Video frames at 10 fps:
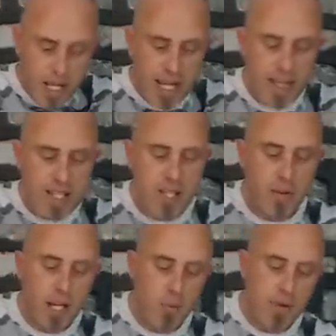And that's the
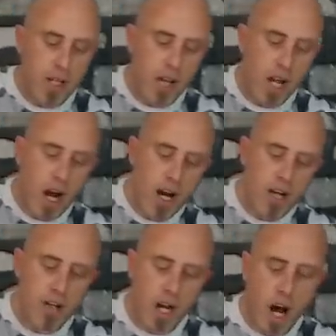thing, with the
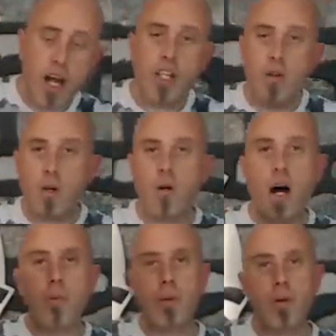higher you go
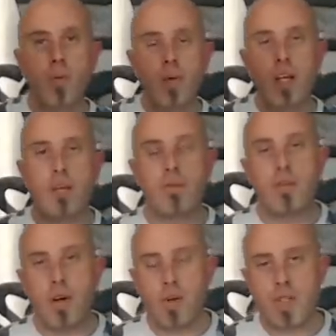up with
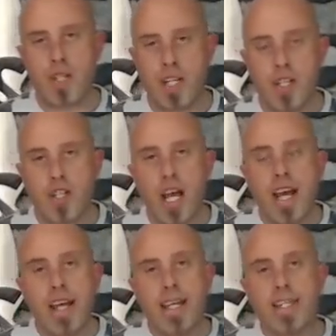the voltage
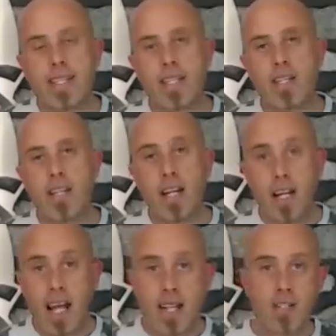is that the
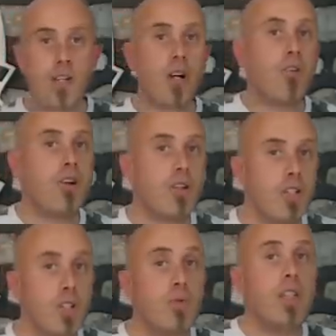less current
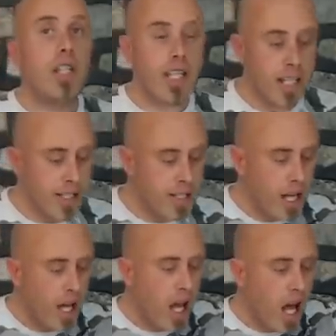you need
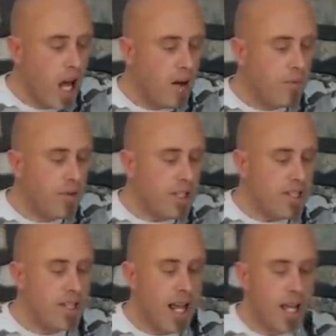for the
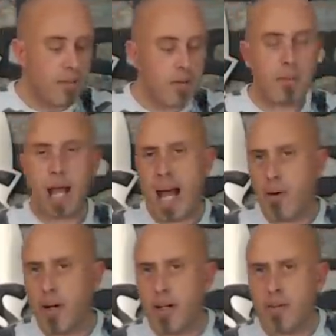same
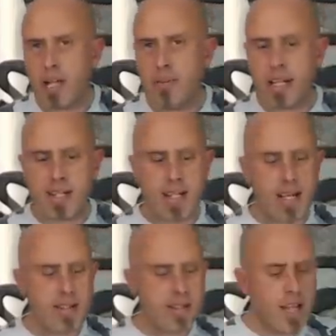power, if that makes
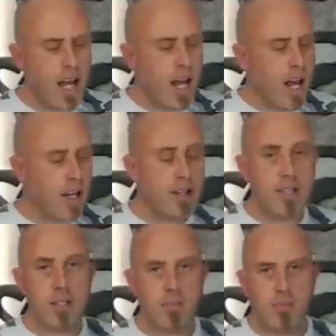sense,
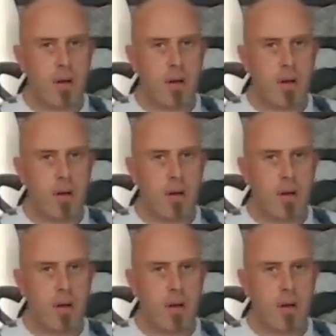because it's